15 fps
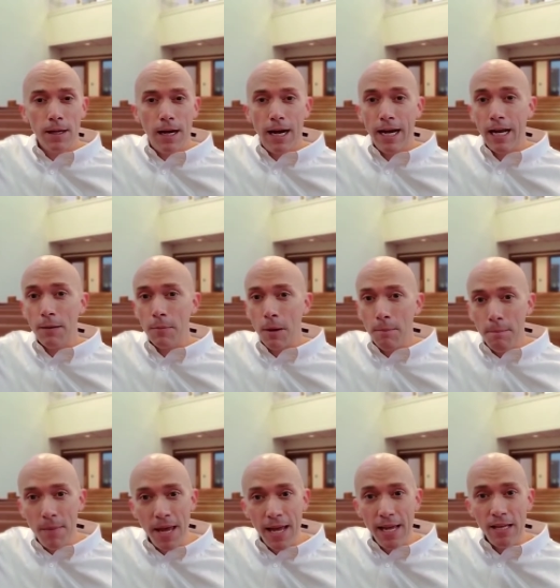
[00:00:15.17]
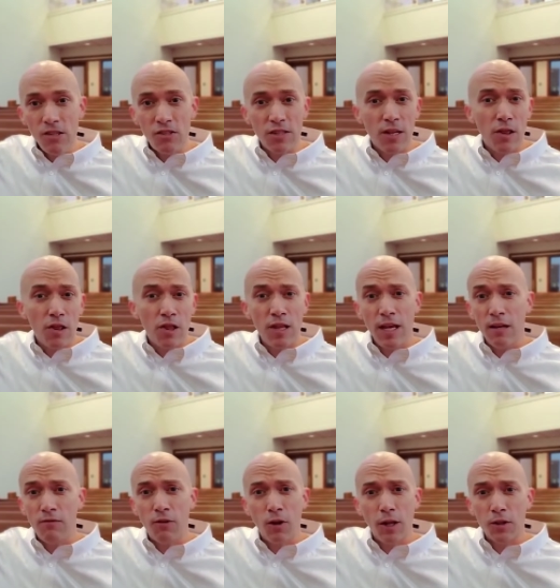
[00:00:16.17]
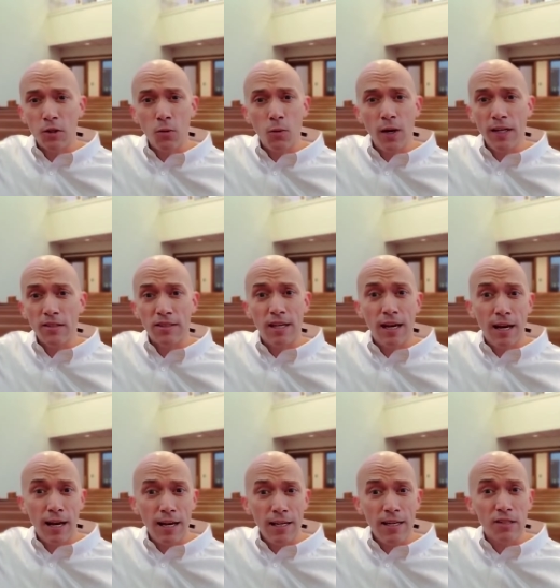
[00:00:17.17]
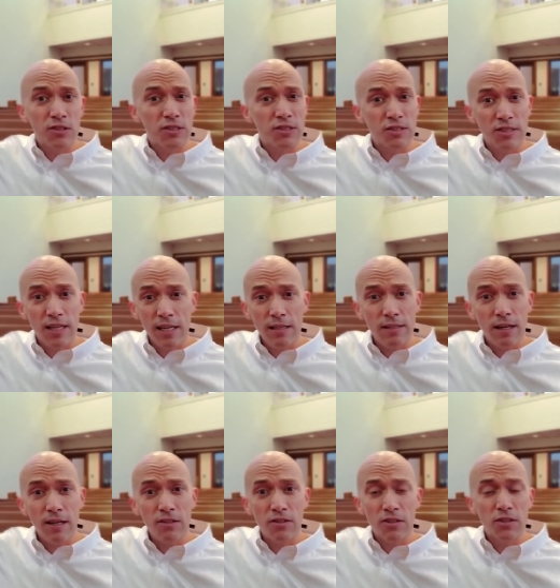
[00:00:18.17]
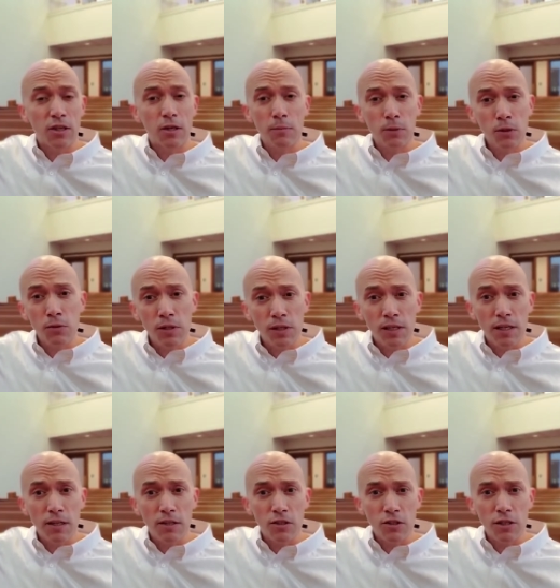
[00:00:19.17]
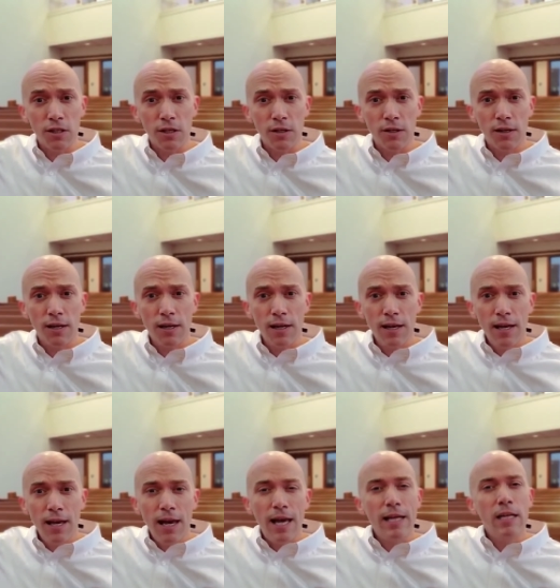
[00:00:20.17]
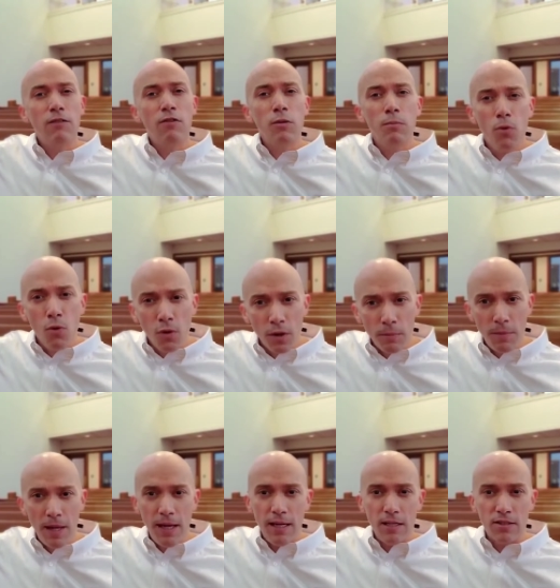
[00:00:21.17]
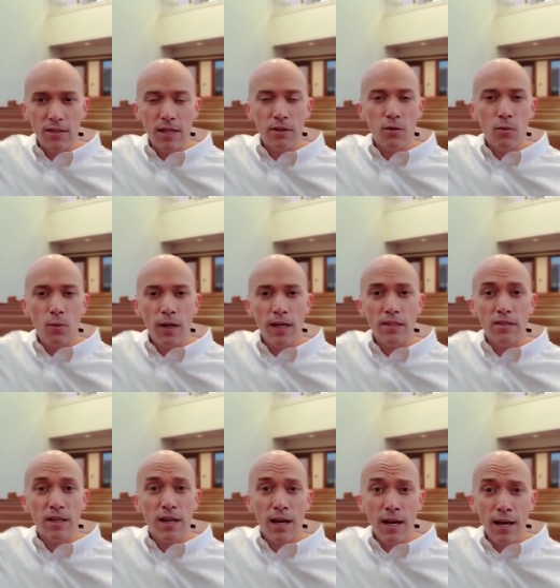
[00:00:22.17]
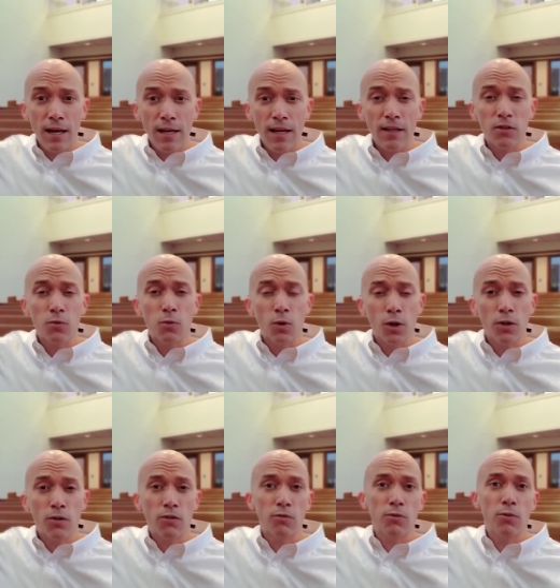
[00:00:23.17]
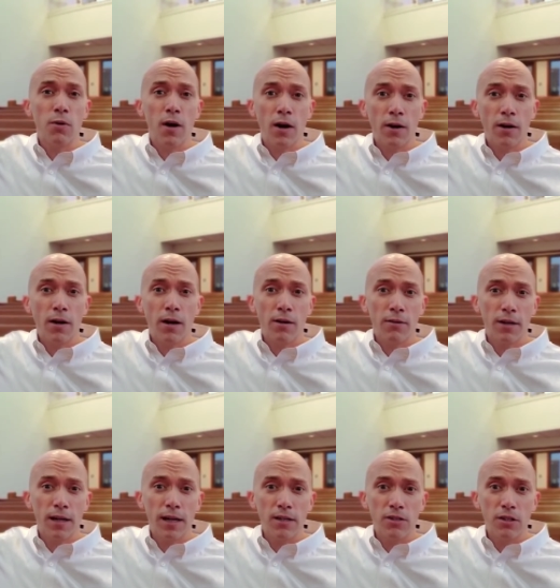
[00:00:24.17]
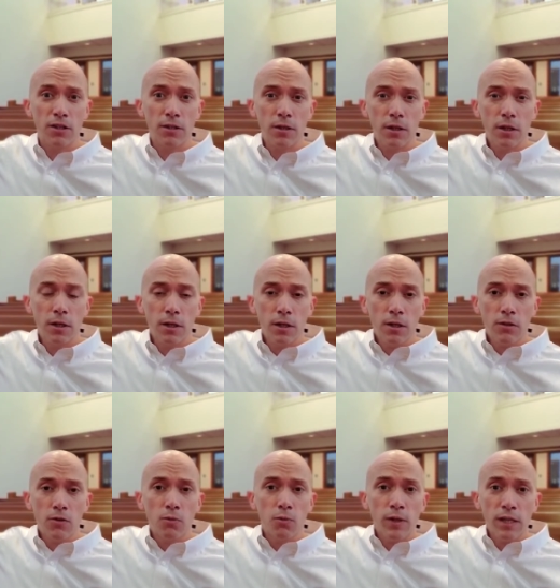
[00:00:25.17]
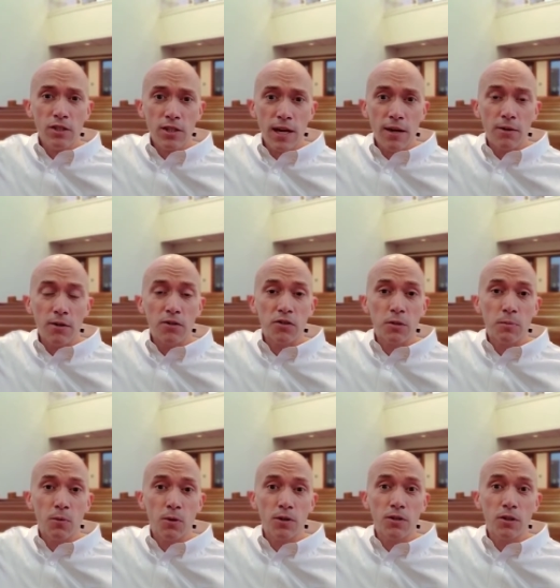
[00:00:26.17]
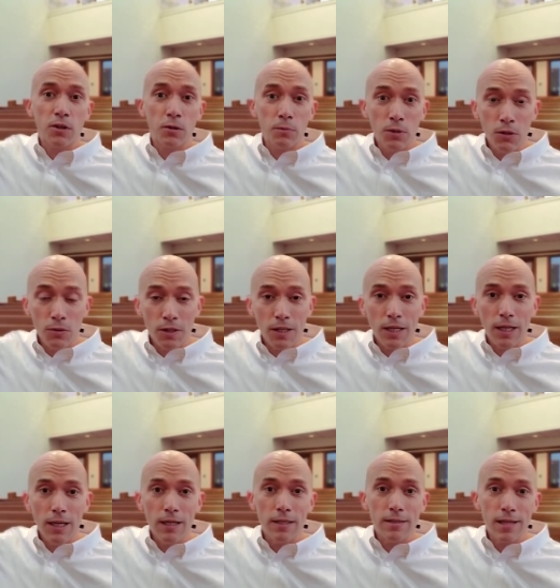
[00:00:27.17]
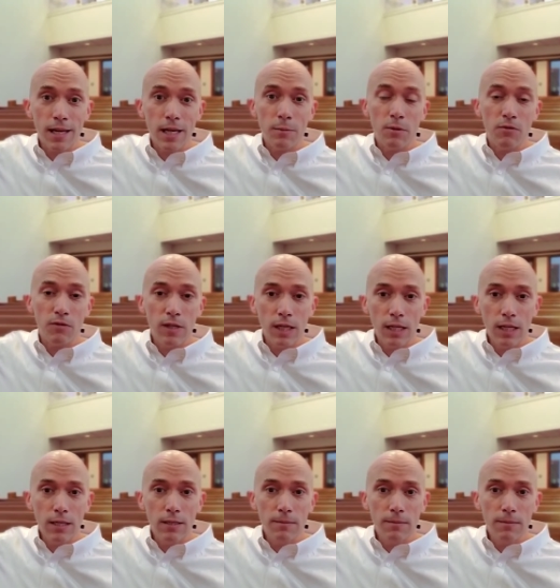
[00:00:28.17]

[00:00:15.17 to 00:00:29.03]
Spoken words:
I am amazed and thankful at the ways God has sustained us as a community this year, and even more amazed at the ways God has worked through our congregation to reach out and support the community in a time of need.